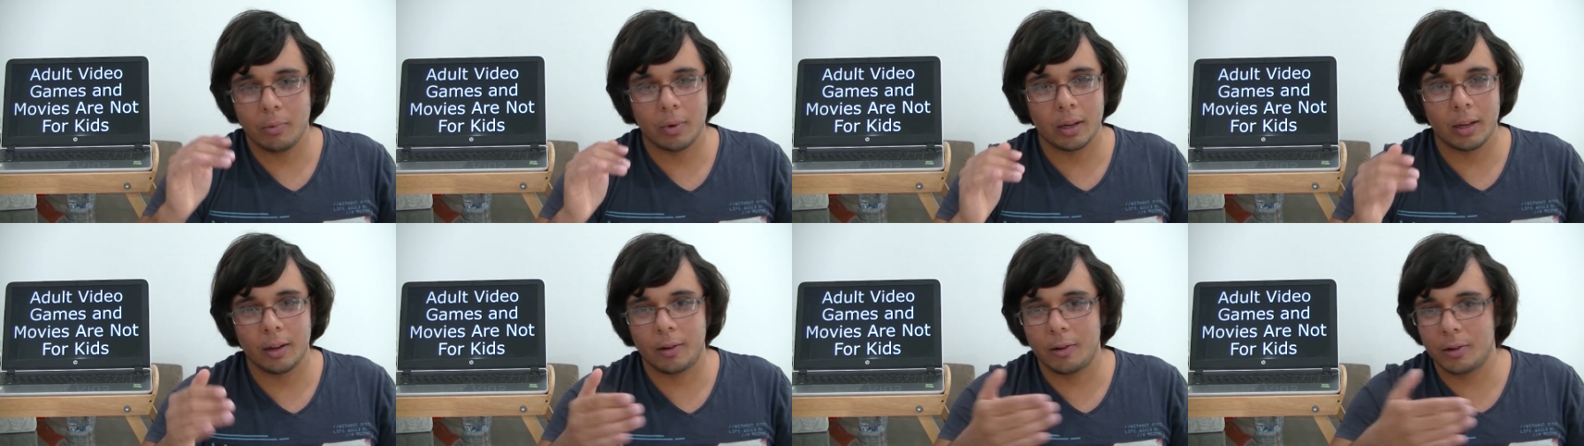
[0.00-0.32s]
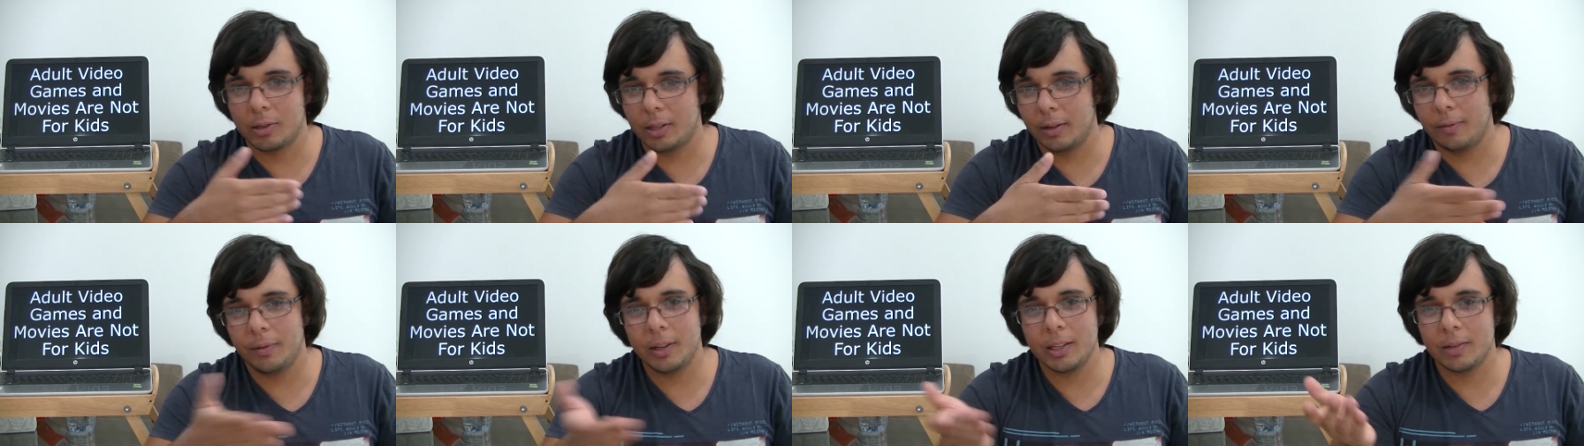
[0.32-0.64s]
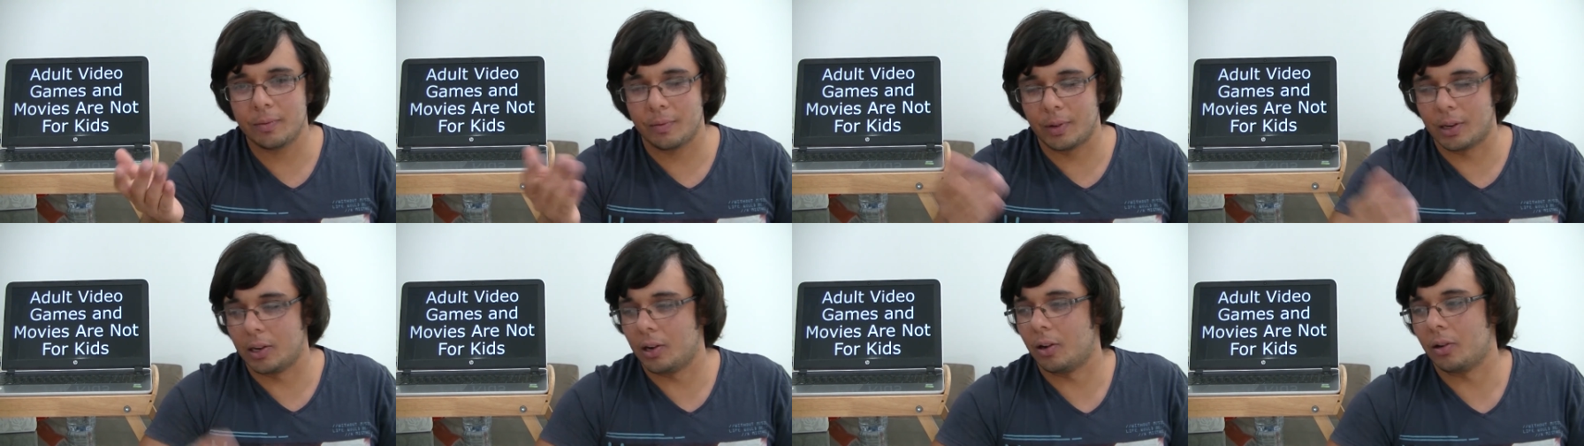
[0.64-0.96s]
Because um, if this
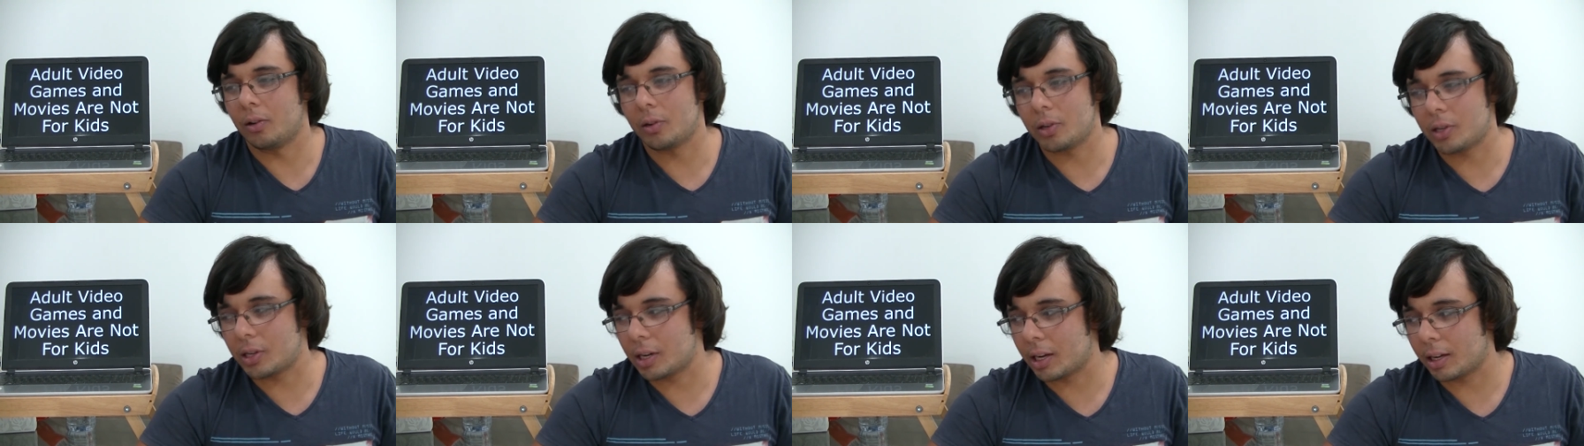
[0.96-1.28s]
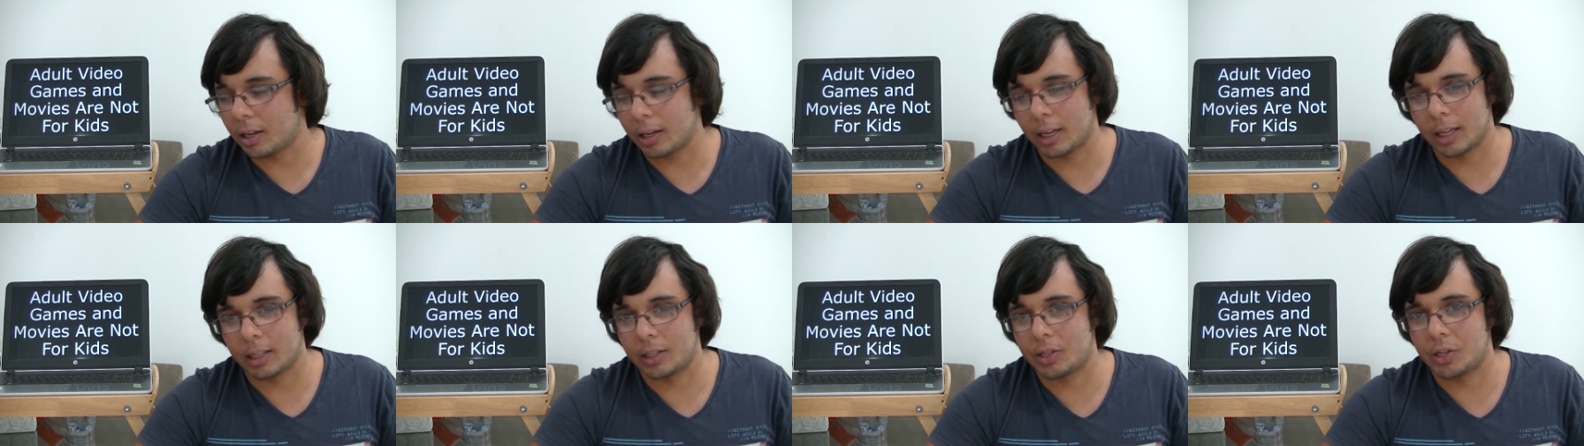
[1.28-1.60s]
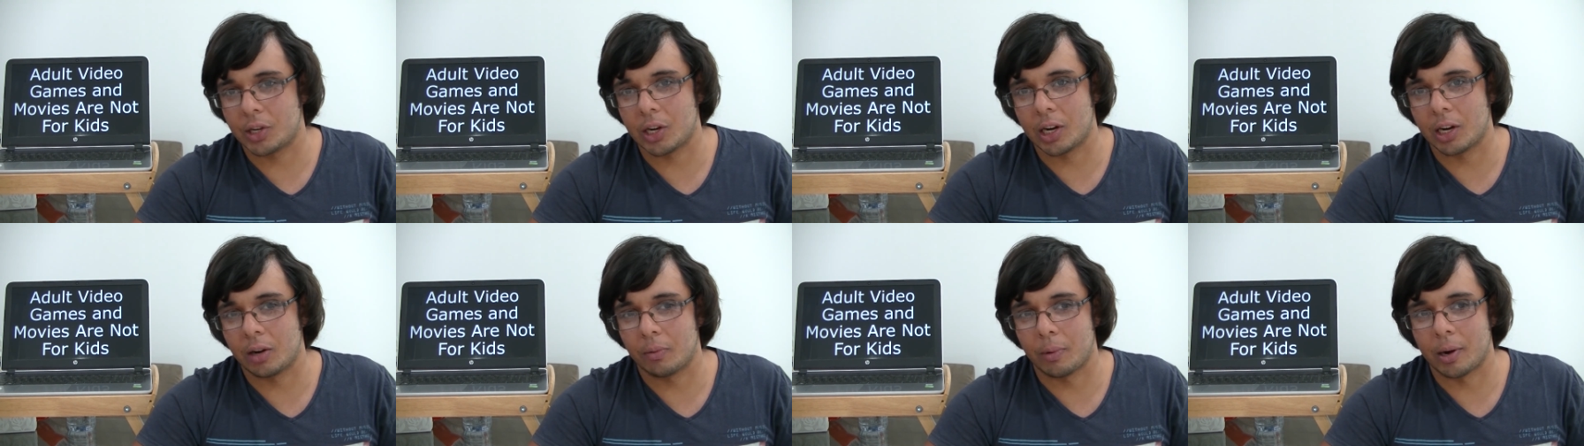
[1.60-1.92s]
video sh gets
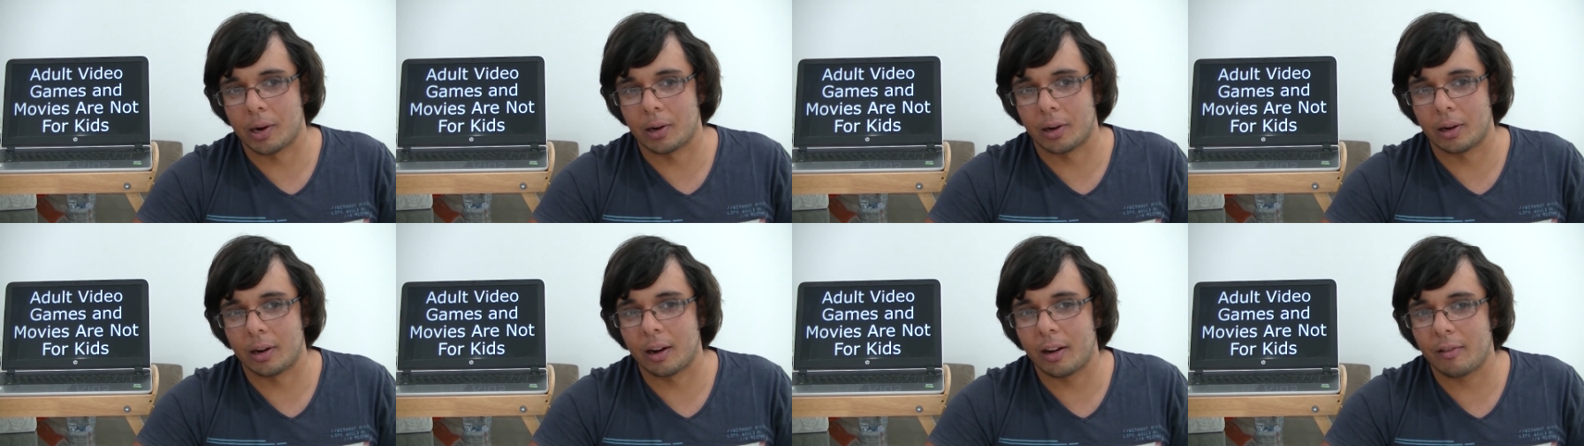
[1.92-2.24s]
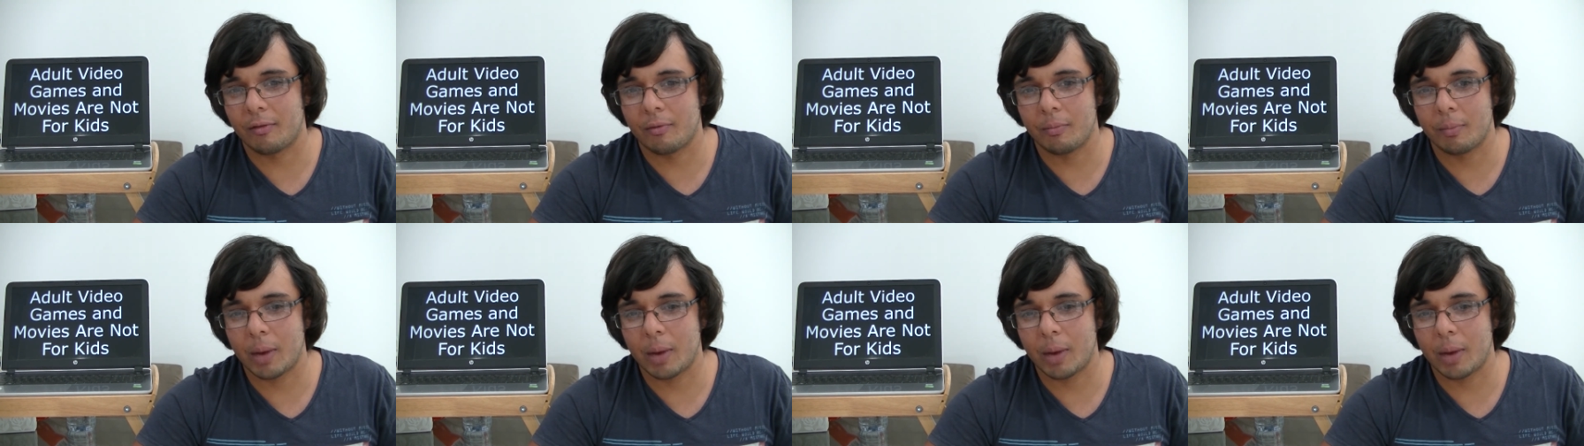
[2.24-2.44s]
shared around enough,